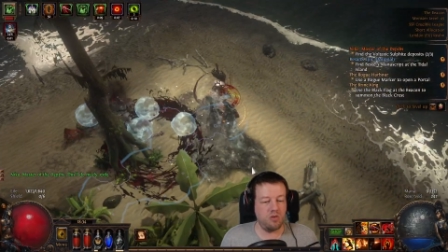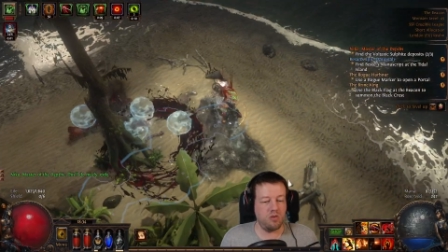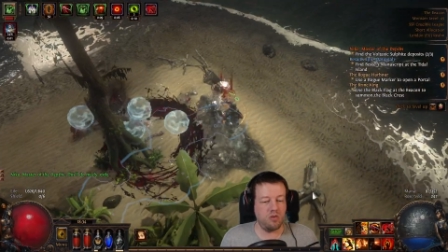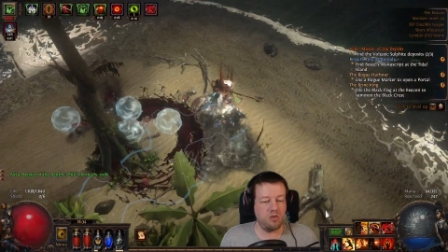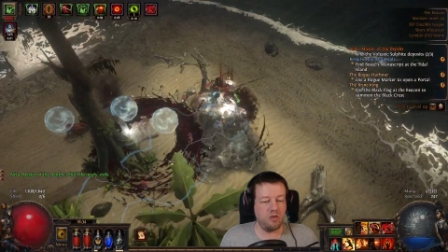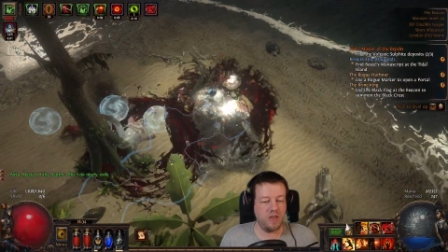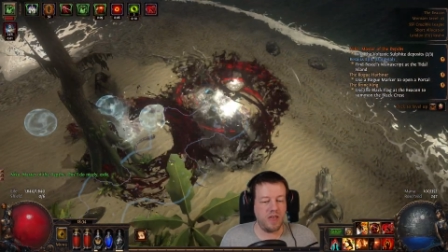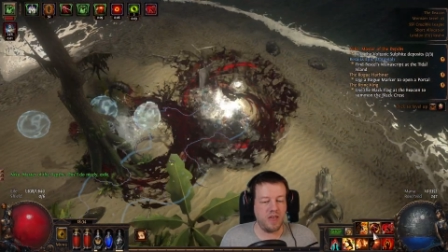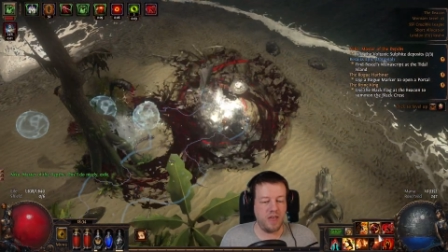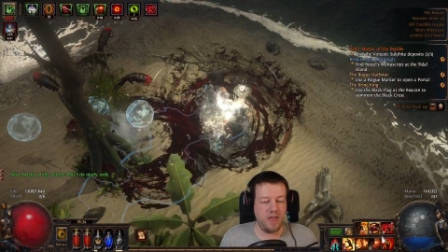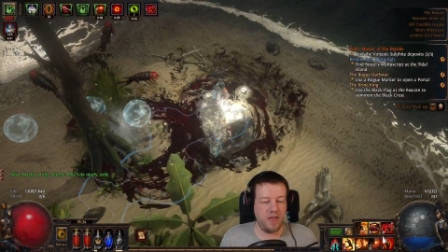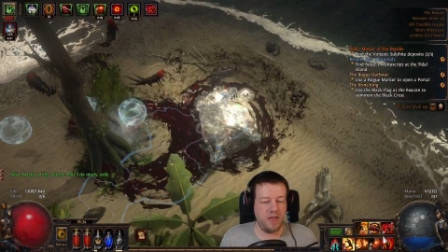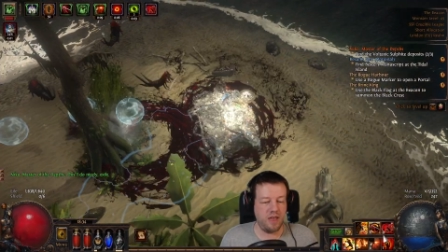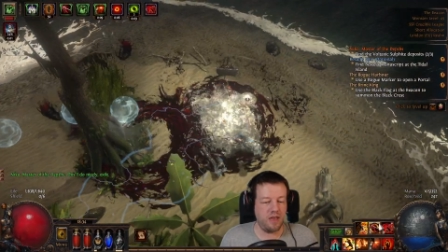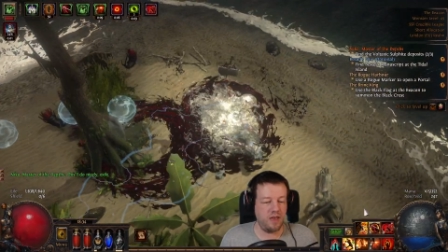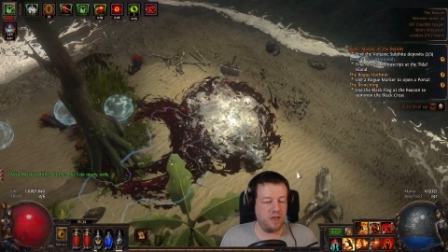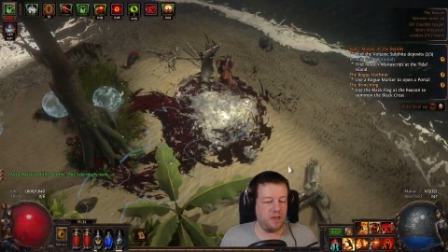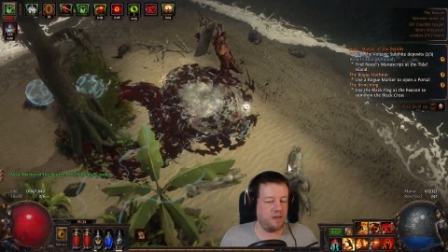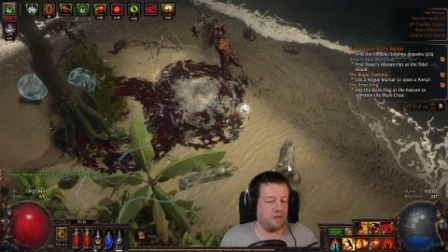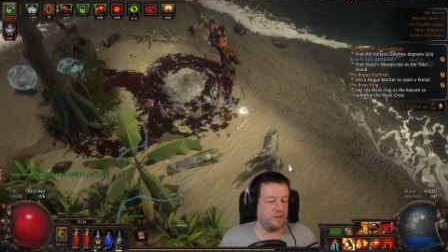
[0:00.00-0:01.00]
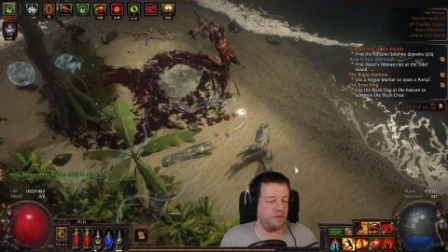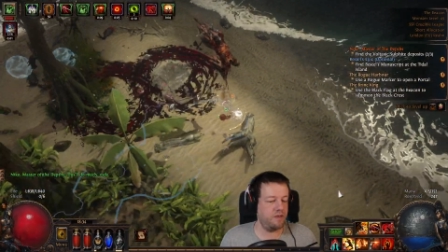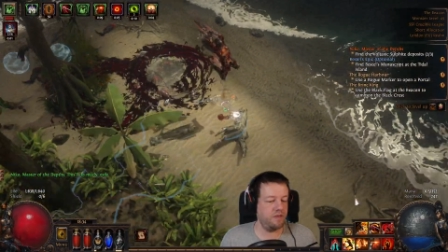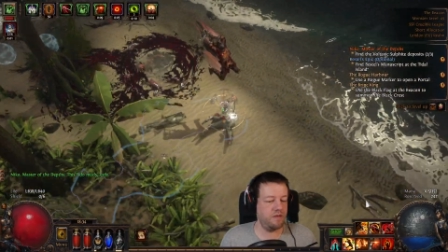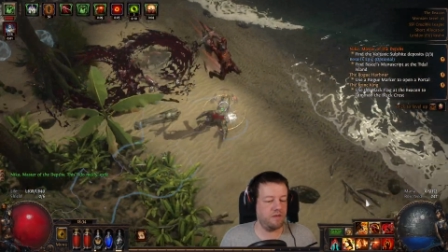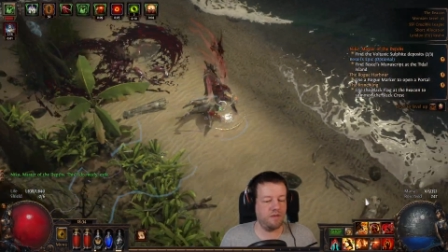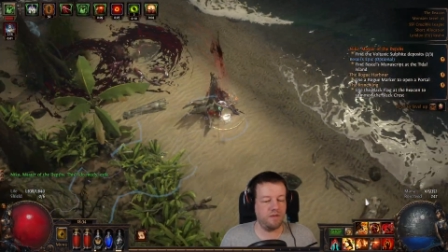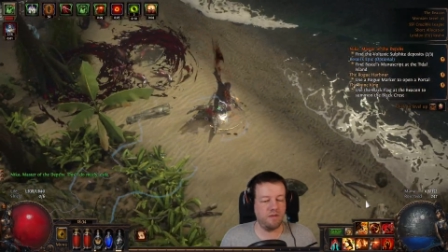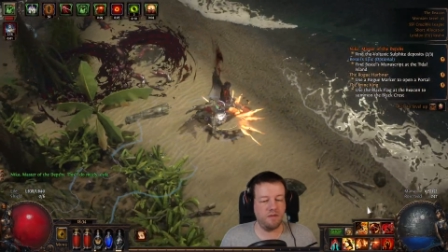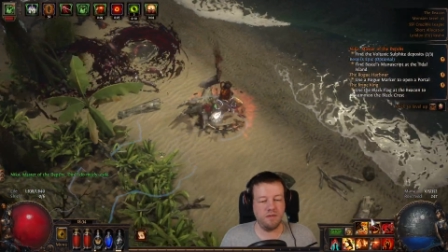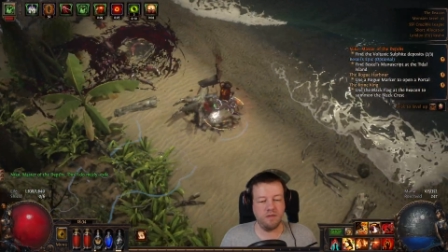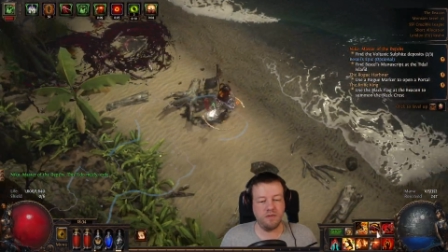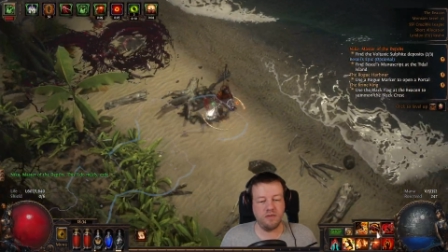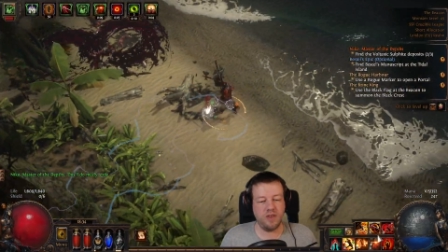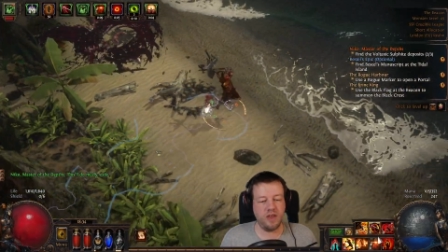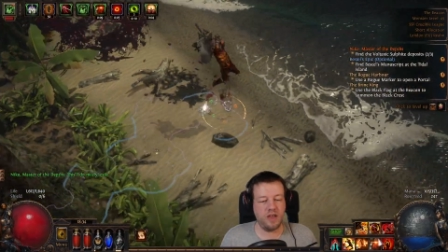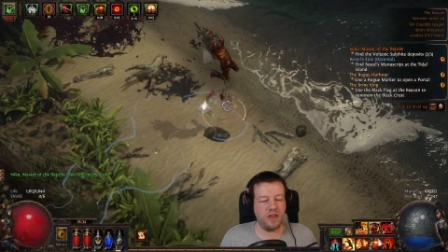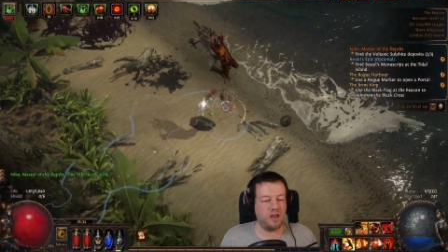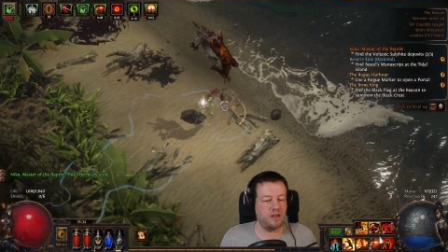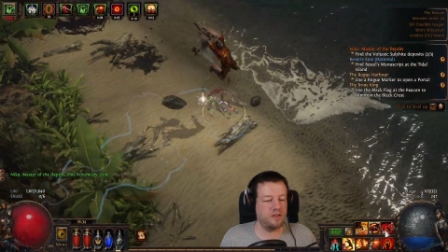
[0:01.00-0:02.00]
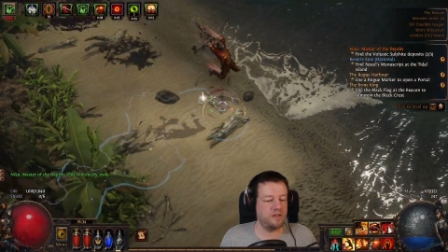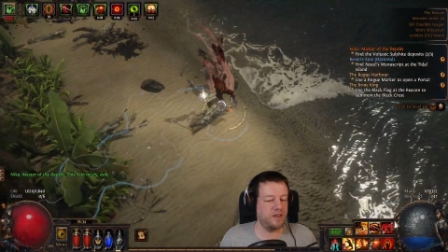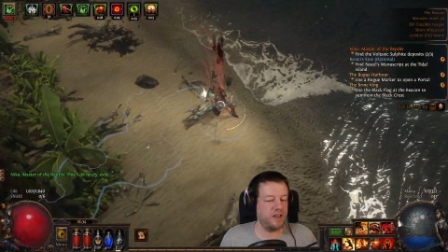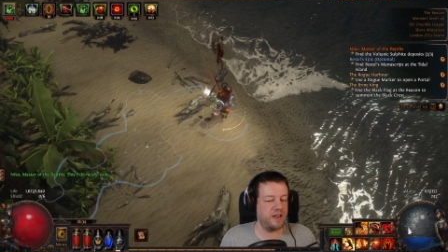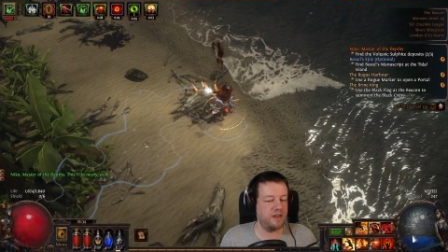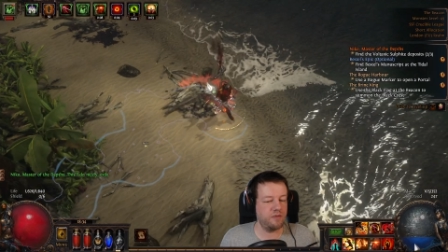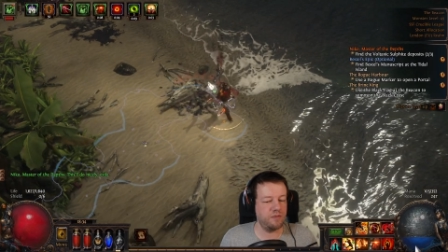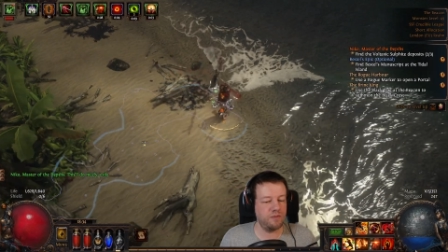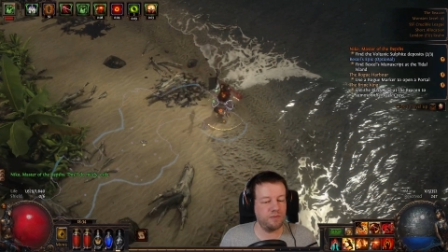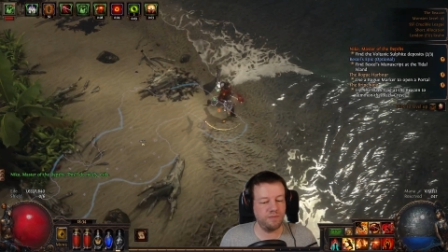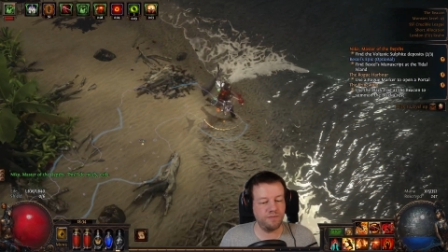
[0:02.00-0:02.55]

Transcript: Okay. They are down.